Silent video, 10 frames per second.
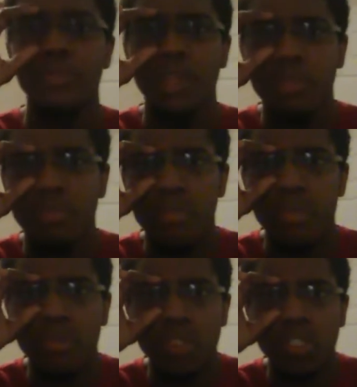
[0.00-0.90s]
to be
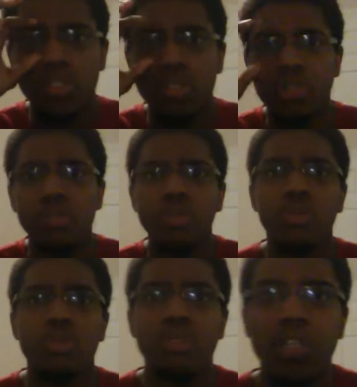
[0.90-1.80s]
32.
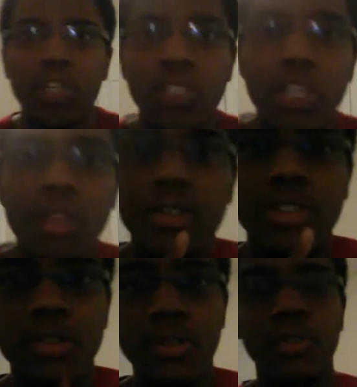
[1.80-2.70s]
Is that 32?